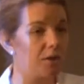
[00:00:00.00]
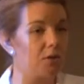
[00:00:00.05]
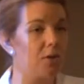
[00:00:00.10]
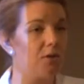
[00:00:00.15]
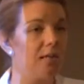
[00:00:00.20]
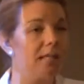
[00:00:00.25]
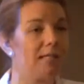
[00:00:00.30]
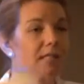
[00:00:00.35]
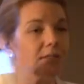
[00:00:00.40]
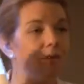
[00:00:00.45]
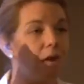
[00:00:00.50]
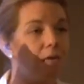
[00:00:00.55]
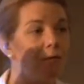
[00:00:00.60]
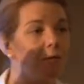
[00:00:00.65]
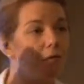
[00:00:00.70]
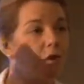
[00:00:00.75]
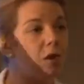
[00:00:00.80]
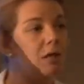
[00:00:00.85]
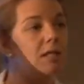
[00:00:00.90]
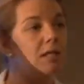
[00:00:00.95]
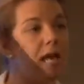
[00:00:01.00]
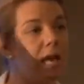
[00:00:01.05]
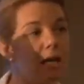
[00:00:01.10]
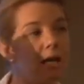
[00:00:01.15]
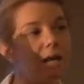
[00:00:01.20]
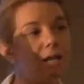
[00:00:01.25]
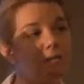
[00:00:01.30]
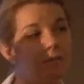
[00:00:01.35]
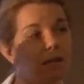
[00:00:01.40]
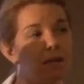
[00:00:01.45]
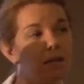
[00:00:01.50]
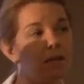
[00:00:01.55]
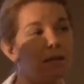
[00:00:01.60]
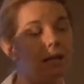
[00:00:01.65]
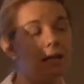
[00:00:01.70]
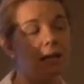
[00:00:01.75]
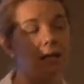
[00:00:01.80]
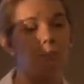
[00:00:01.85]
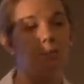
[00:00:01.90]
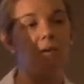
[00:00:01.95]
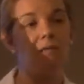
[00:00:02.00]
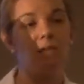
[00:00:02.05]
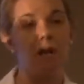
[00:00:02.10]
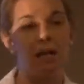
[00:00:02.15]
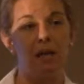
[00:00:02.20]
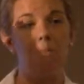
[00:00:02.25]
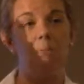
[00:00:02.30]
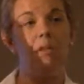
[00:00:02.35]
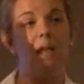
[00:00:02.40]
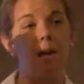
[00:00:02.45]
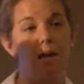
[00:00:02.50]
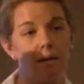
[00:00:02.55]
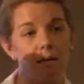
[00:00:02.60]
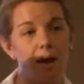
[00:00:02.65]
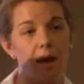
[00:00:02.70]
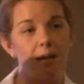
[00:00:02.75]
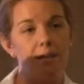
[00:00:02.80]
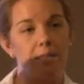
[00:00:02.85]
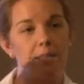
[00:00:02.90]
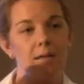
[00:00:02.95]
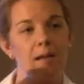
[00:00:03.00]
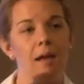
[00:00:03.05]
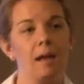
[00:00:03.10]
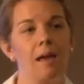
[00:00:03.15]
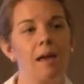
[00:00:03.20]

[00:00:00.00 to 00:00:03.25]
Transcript: So this is our first line of defense against preventing blood clots.